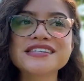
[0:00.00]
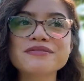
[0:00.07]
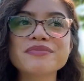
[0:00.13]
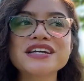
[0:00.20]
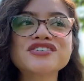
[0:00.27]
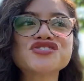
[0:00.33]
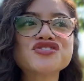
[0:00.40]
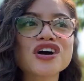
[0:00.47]

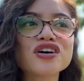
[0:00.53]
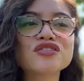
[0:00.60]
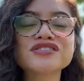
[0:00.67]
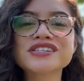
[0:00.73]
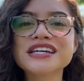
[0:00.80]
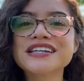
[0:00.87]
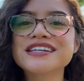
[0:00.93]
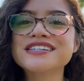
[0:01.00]
my
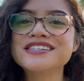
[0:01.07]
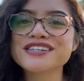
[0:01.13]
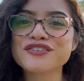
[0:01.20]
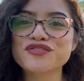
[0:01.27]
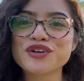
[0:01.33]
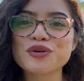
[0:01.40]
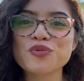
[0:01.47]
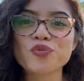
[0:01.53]
struggles in a
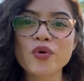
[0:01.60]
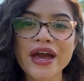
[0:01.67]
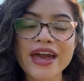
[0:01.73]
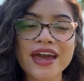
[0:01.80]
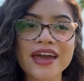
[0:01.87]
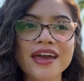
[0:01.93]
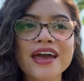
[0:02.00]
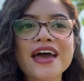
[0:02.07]
different
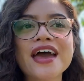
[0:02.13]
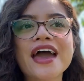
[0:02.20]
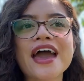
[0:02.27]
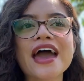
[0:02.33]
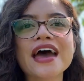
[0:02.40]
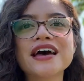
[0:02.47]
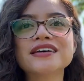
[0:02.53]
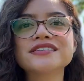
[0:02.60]
way.
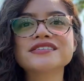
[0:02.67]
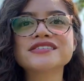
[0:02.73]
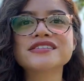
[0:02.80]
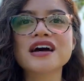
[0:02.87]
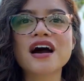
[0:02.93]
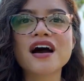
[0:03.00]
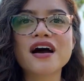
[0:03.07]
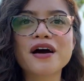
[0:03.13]
And
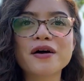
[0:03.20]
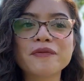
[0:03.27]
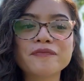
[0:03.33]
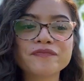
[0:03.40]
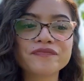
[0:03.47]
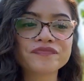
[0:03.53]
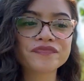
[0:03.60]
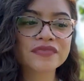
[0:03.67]

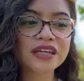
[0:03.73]
some